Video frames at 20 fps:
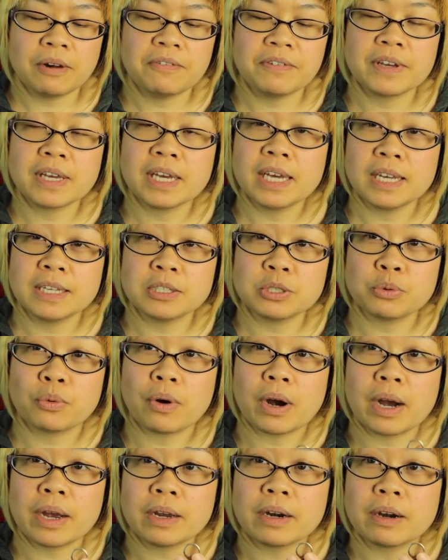gauge
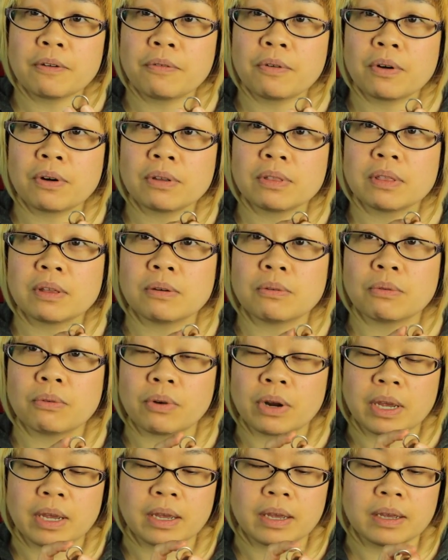wire for the
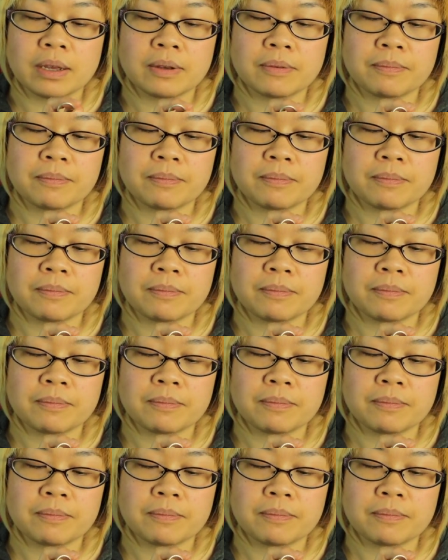ring.